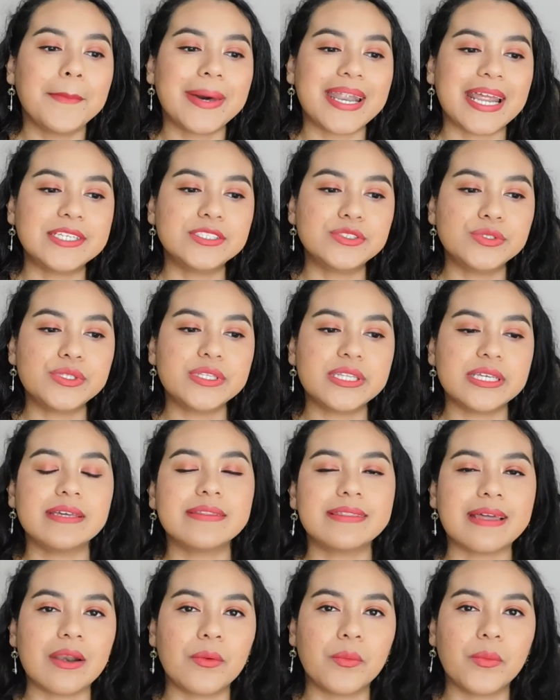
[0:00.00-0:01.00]
but I do
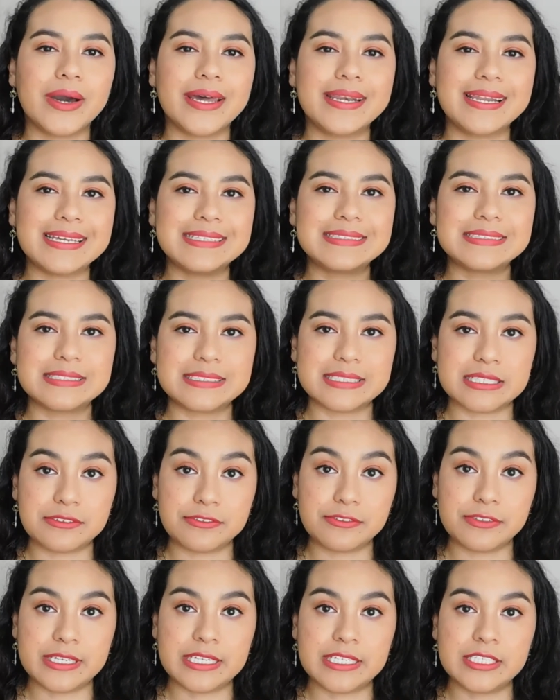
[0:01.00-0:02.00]
think that one, it's
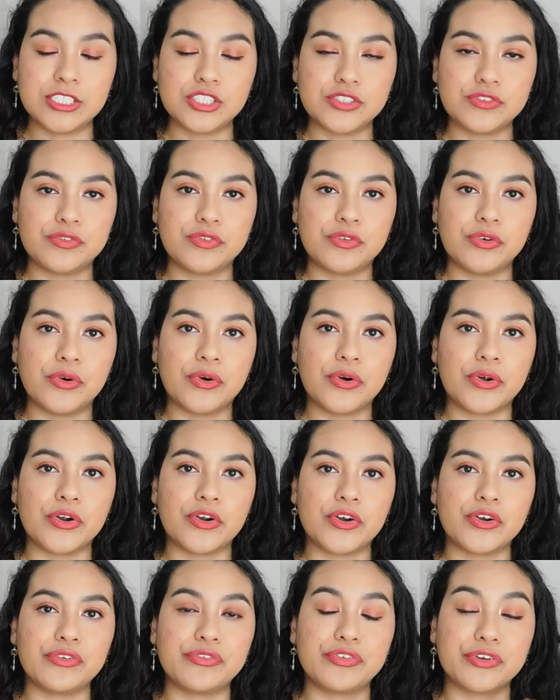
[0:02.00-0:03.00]
different
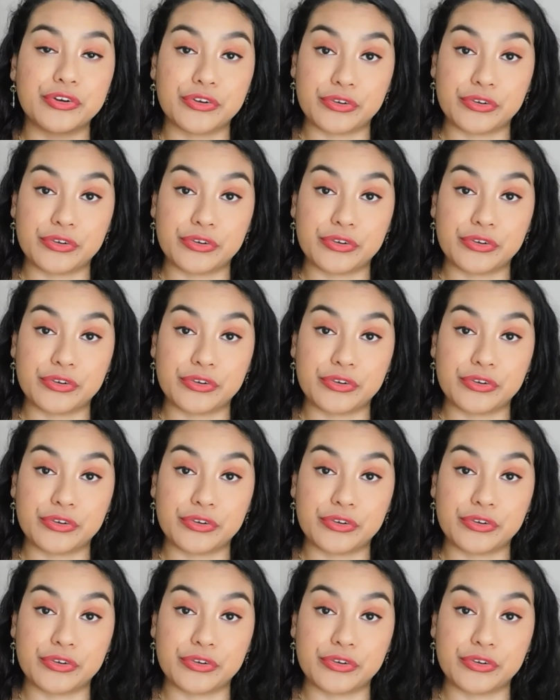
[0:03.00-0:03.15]
for